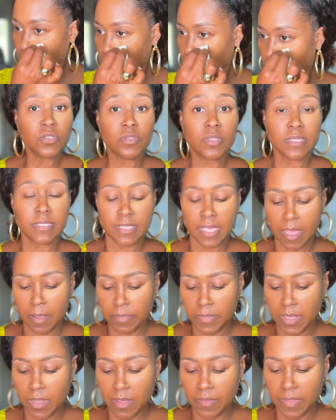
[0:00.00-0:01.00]
Do the same
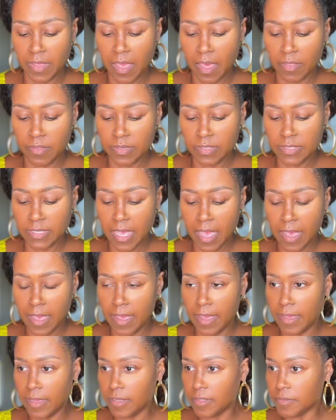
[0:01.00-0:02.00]
thing on the other
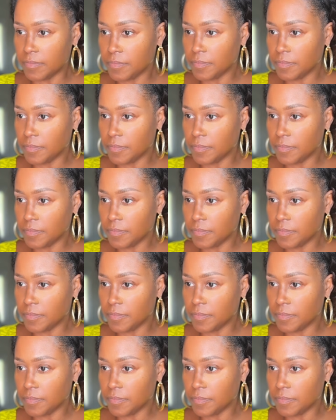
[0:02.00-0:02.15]
side.